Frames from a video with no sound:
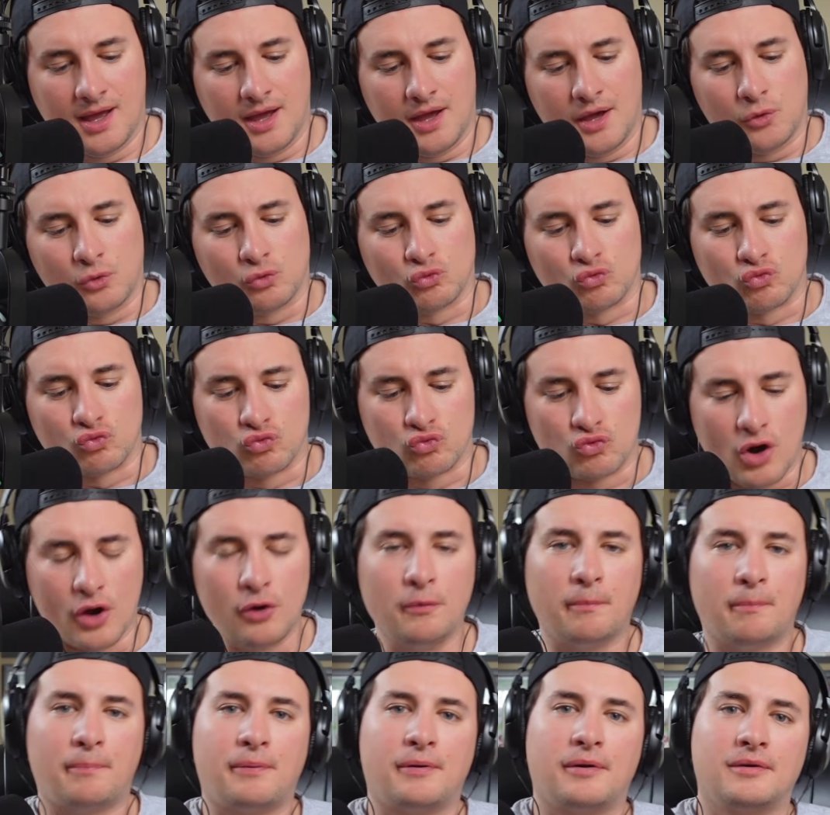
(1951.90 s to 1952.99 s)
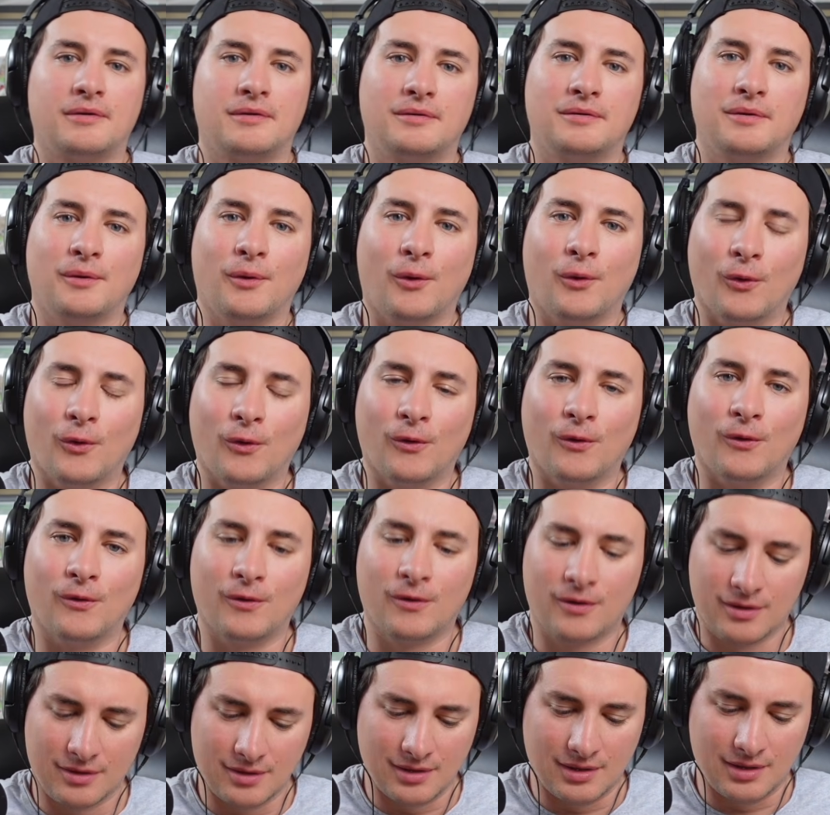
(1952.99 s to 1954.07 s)
Rope
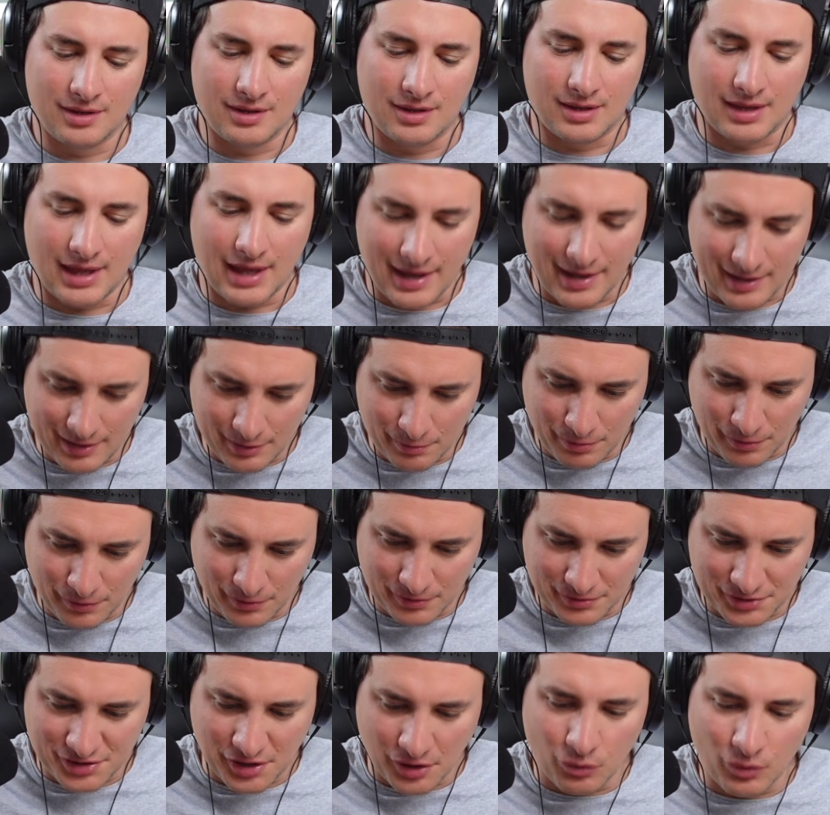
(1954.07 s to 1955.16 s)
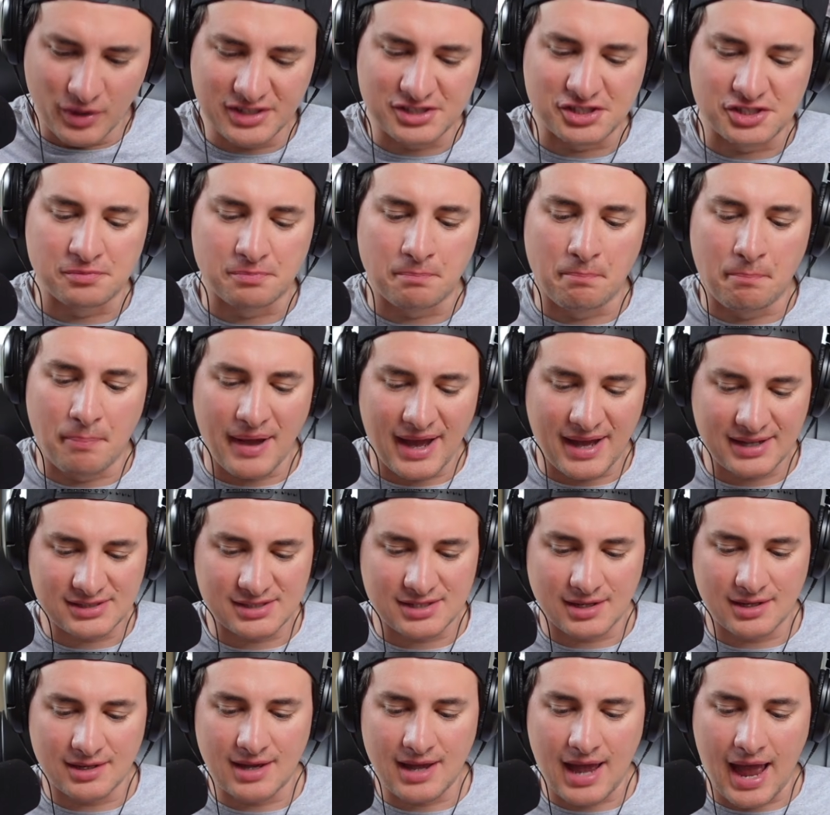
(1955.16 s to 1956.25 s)
or cable? So which is
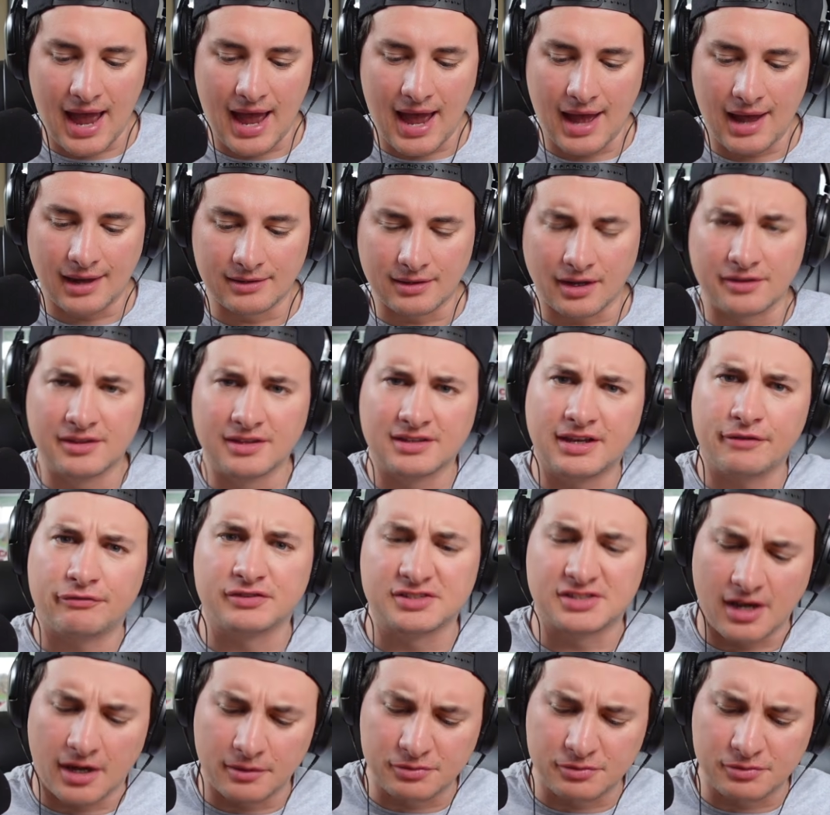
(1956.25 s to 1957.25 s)
better? And are there different types